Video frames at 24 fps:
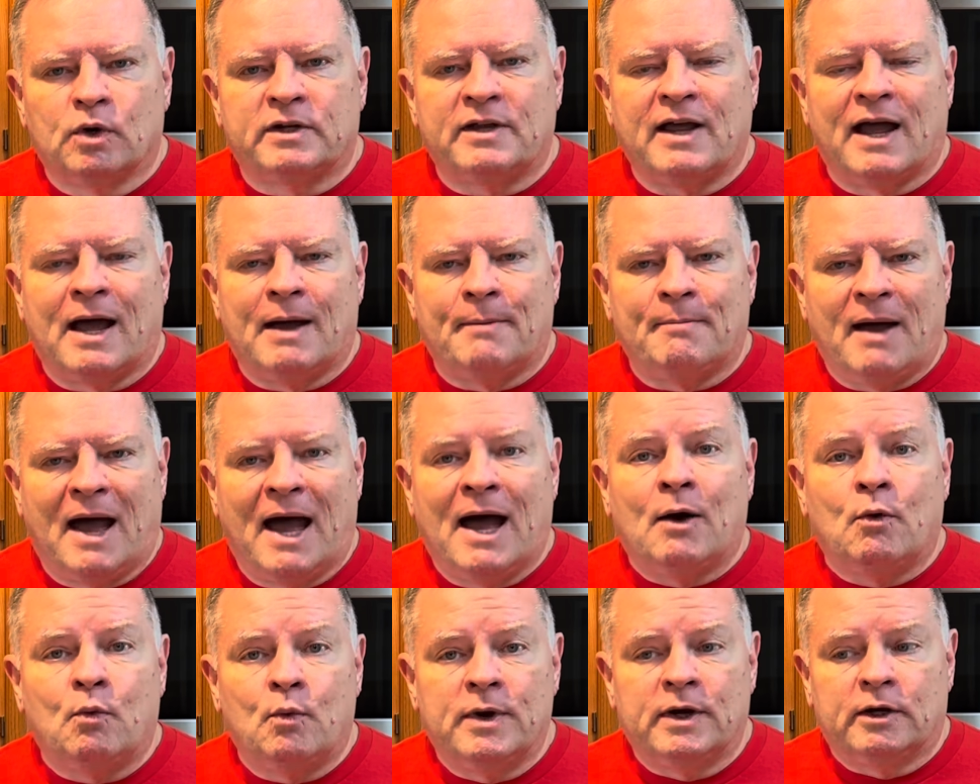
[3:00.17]
time,
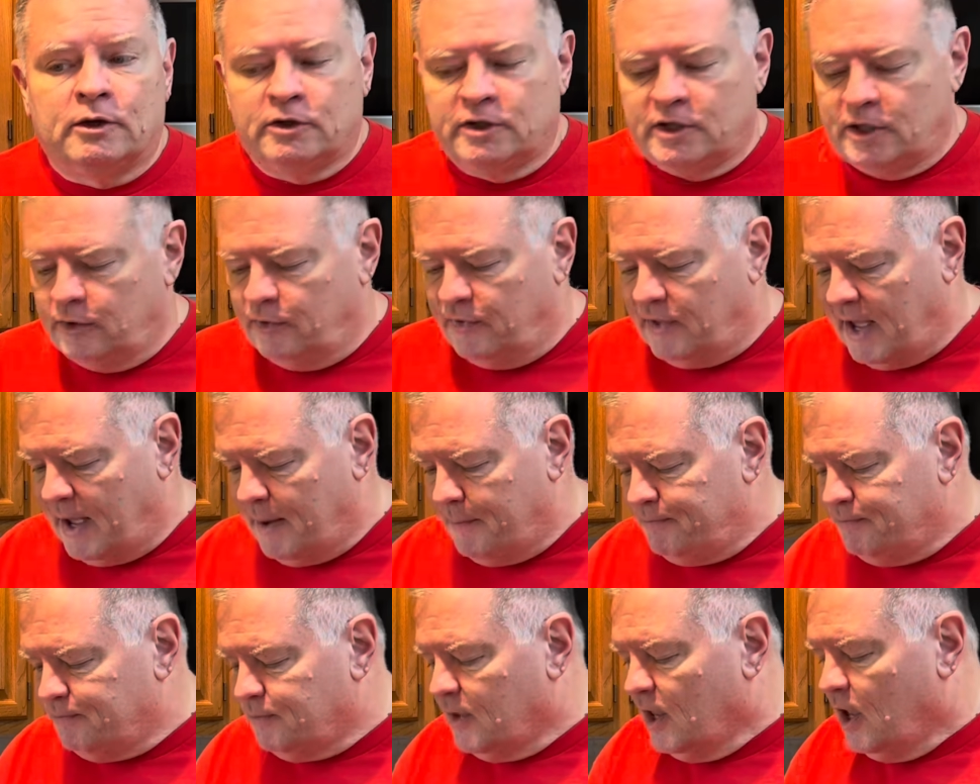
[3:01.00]
I will do
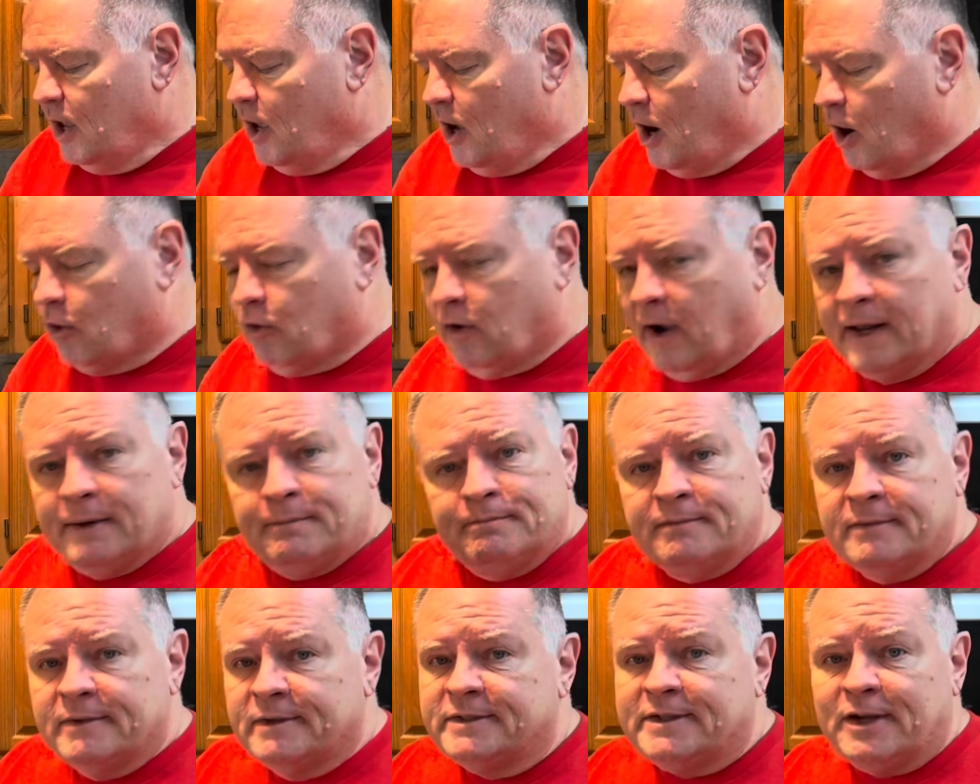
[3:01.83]
that. All right,
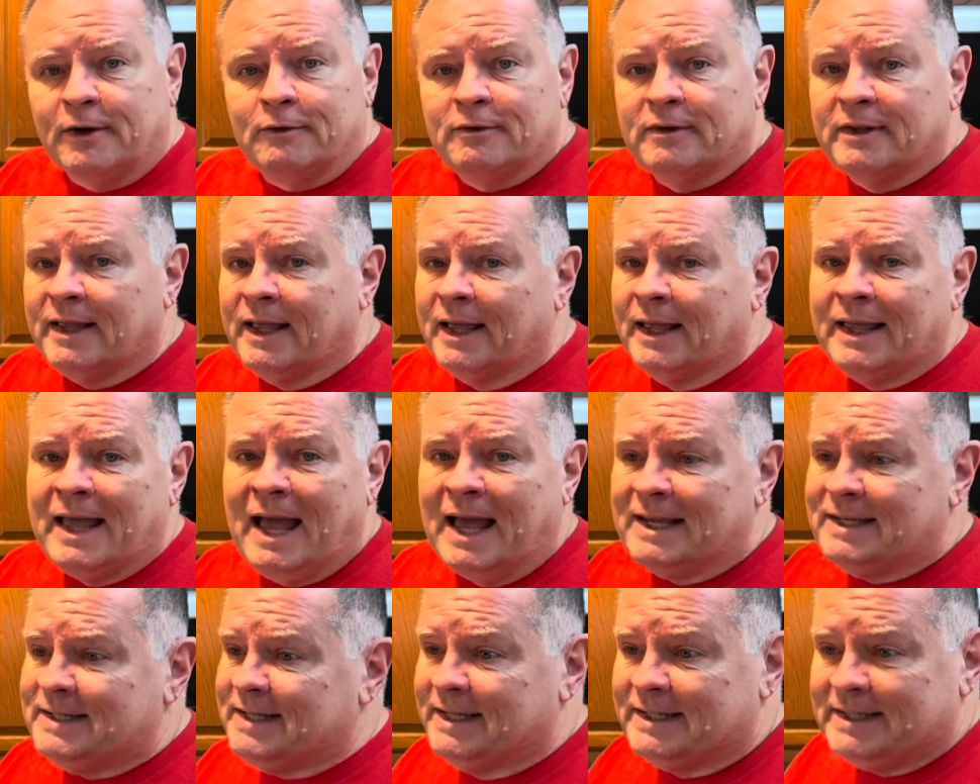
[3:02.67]
so
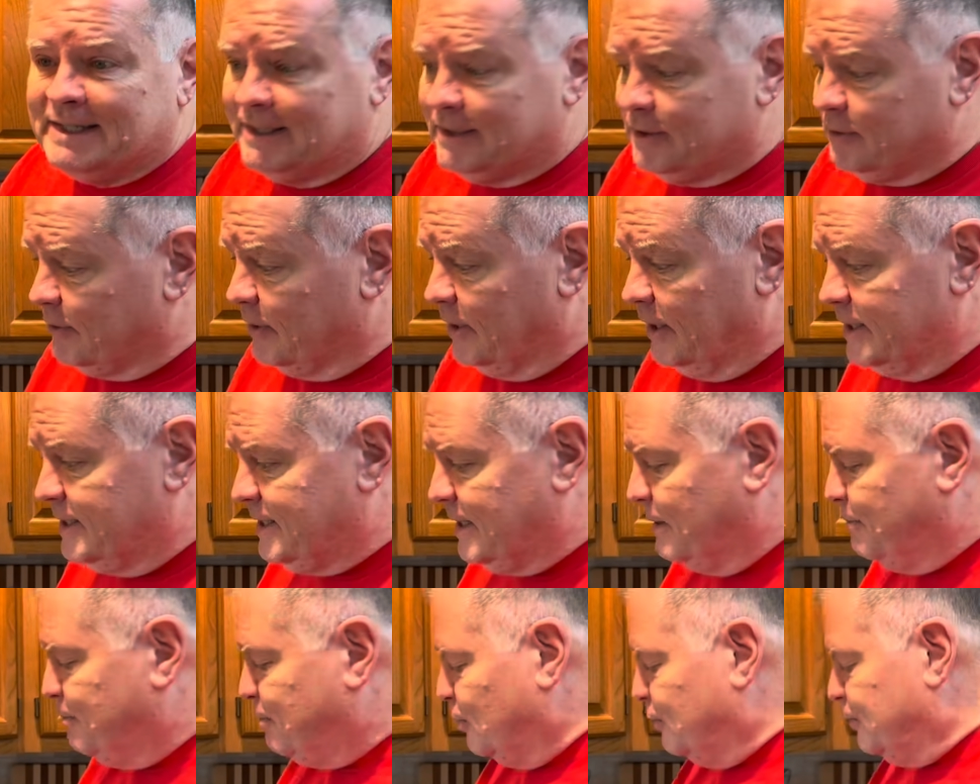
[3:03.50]
guys, this is really
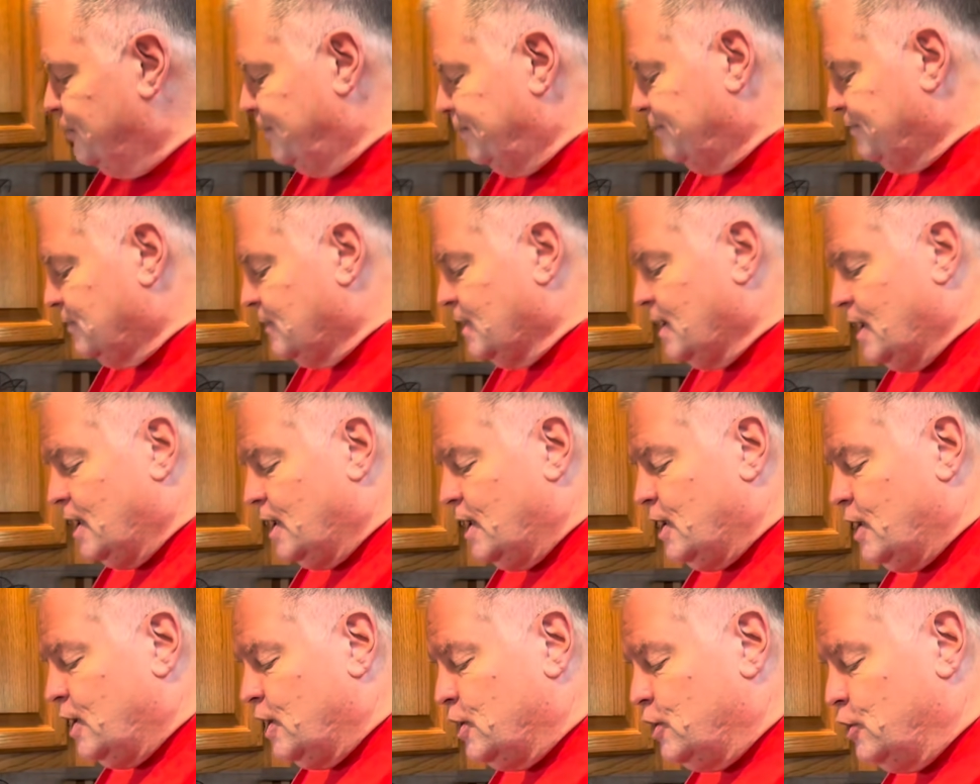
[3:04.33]
simple.
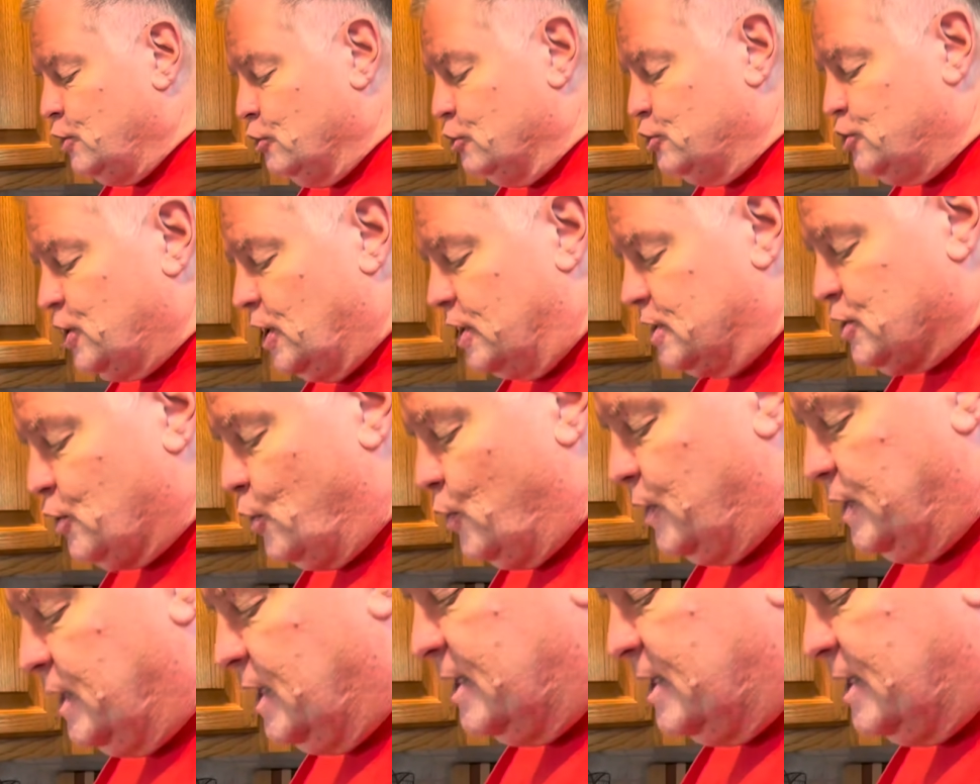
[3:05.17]
You're just going to